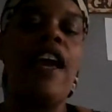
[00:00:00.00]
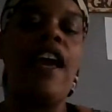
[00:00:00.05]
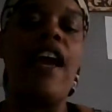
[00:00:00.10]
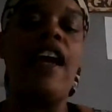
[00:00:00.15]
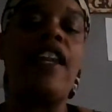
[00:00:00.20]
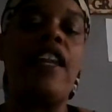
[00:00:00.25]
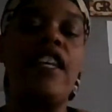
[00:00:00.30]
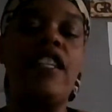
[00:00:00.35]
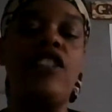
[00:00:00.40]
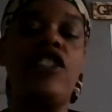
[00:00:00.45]

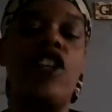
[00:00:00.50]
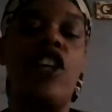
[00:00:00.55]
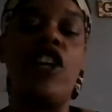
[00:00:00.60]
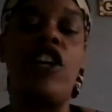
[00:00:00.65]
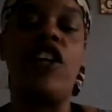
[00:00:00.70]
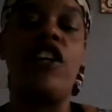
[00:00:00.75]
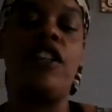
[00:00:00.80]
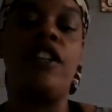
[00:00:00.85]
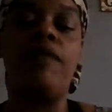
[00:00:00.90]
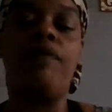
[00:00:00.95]
And in
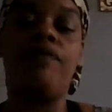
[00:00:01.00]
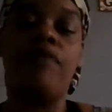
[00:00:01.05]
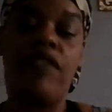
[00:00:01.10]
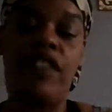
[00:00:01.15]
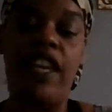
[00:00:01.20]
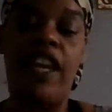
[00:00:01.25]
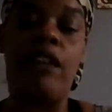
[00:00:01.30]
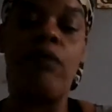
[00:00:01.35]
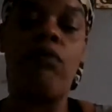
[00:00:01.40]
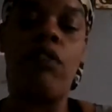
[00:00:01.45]
turn,
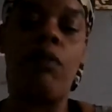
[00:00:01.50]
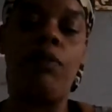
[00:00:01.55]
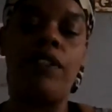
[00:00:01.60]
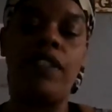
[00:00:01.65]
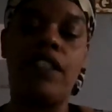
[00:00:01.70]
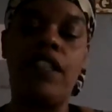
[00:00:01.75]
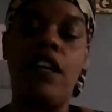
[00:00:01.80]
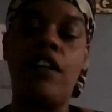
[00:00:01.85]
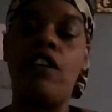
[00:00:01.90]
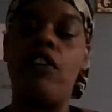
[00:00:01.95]
then what
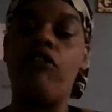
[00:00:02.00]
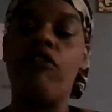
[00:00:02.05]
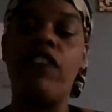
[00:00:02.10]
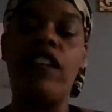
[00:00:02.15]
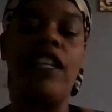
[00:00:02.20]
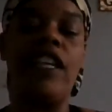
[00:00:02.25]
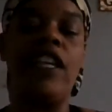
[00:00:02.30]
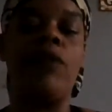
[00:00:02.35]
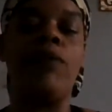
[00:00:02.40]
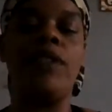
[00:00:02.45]
was done, a
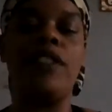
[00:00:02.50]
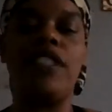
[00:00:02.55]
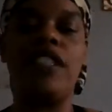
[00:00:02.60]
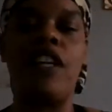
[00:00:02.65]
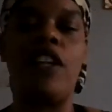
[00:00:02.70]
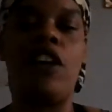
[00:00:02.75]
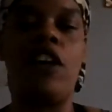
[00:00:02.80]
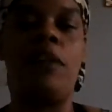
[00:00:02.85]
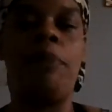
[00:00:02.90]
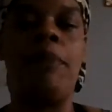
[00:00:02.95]
reading was
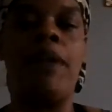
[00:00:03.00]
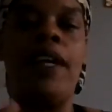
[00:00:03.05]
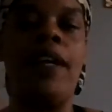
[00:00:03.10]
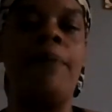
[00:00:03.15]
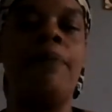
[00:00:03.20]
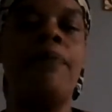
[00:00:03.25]
done on me,